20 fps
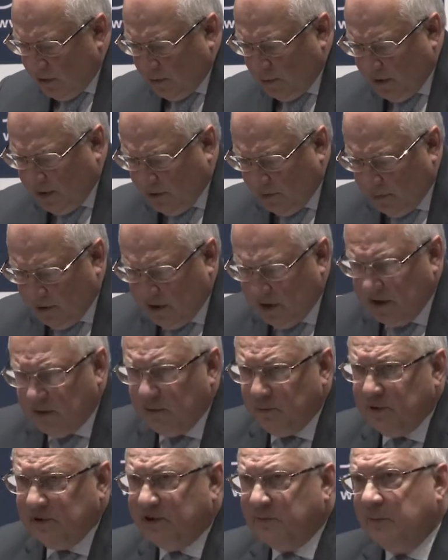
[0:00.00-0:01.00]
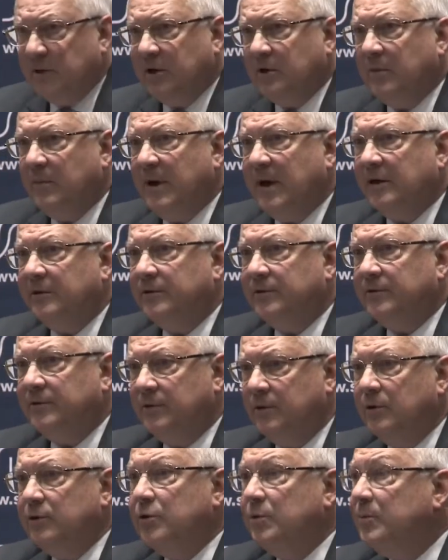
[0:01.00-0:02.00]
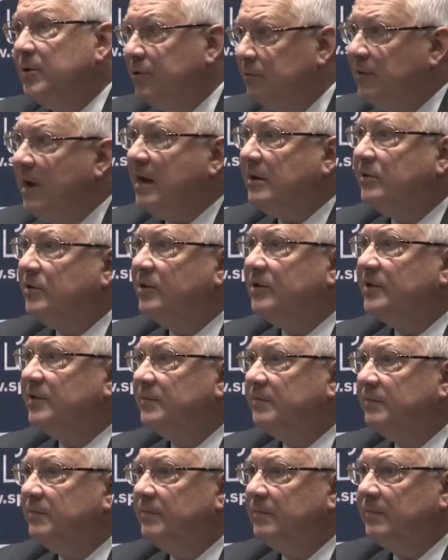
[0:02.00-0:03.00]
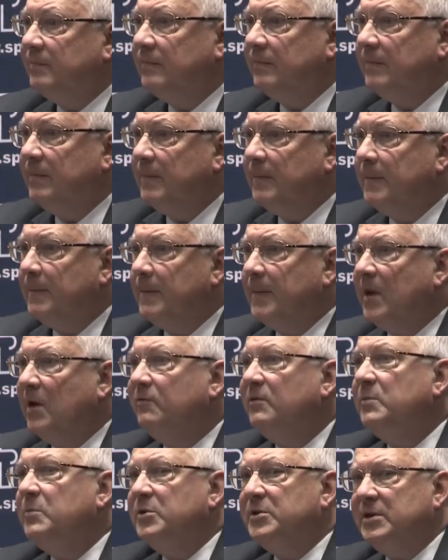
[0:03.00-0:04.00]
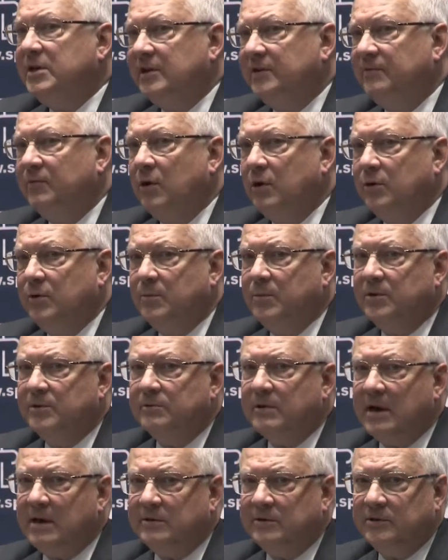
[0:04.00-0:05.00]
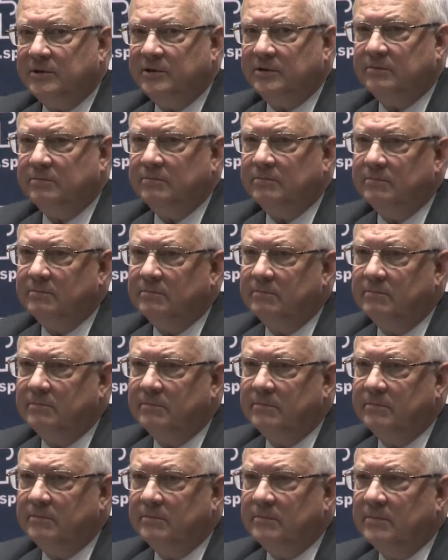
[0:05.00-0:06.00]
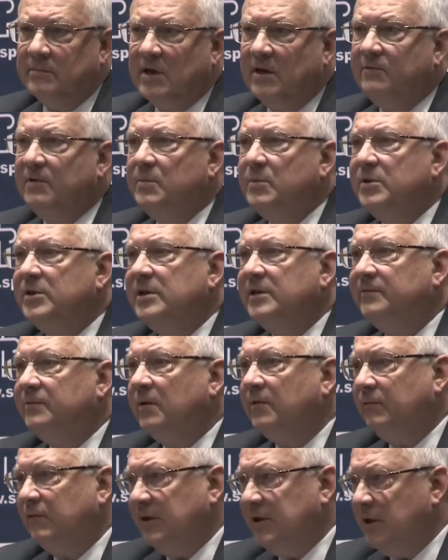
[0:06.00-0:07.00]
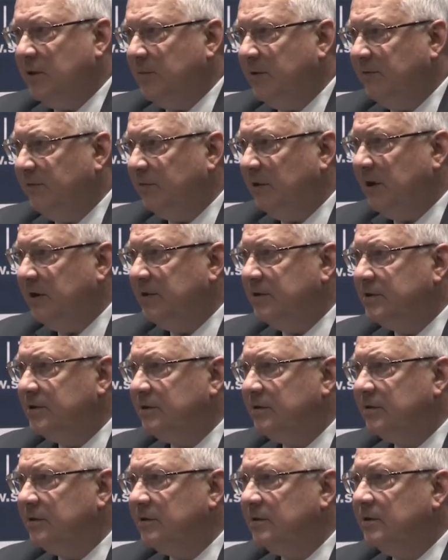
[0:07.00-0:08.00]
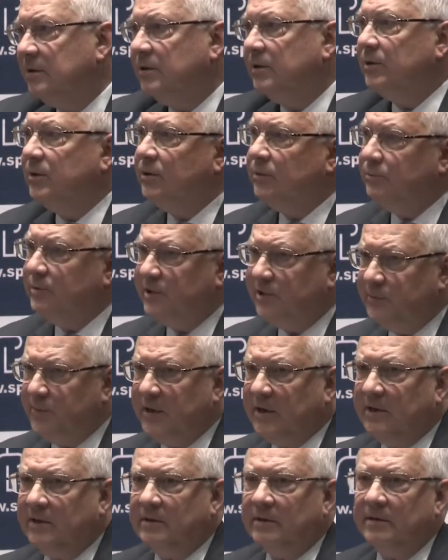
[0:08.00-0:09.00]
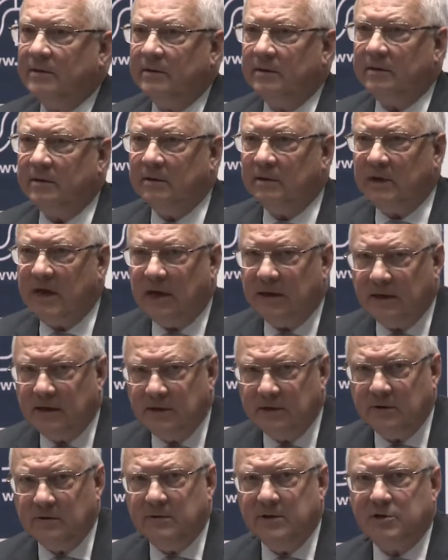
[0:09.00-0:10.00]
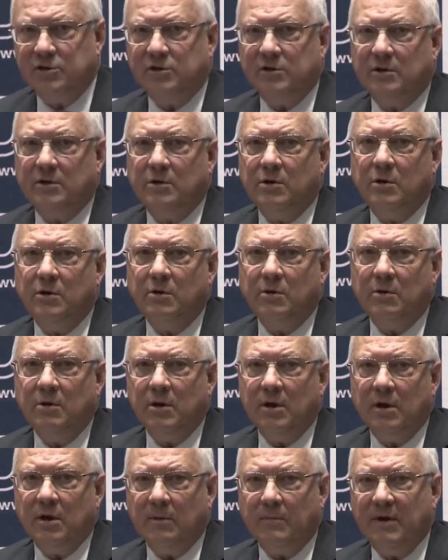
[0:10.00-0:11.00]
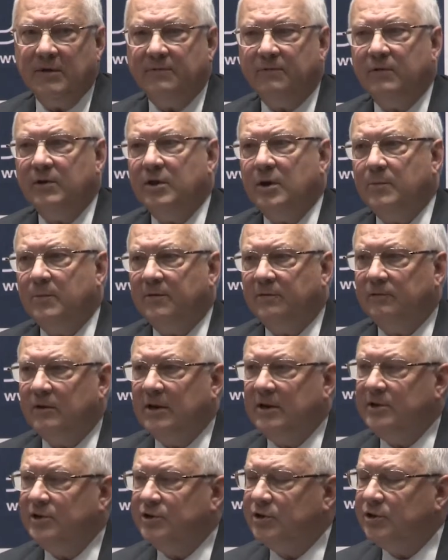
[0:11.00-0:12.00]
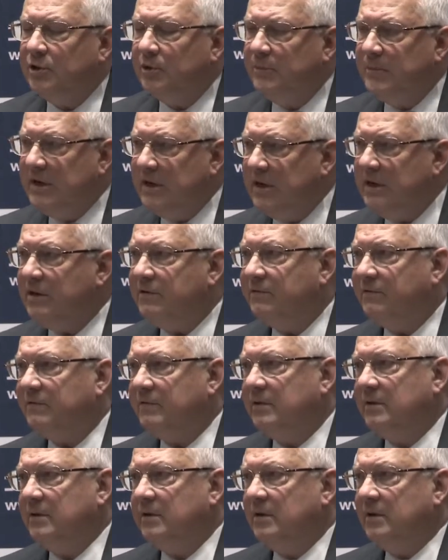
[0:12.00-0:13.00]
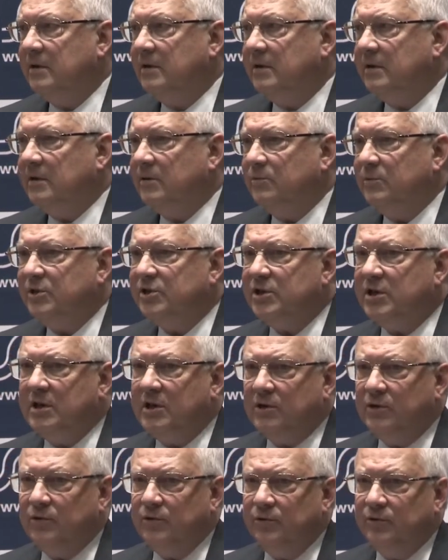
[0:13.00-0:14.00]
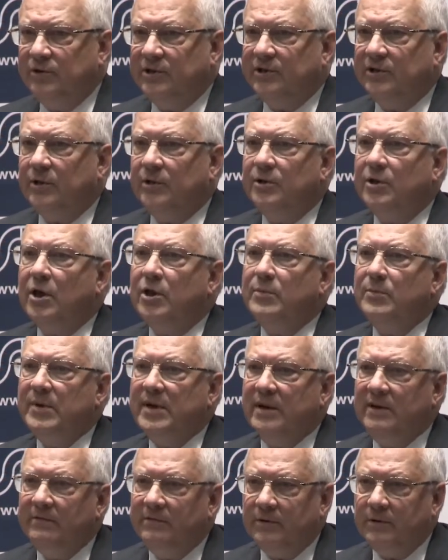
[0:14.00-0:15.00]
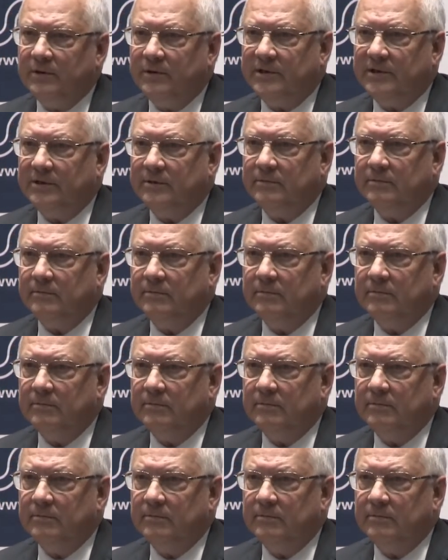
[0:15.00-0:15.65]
We speak about human rights. Everybody is for human rights. Everybody is for freedom of religion. We speak, like international law, about freedom of religion or belief, which includes non-believers.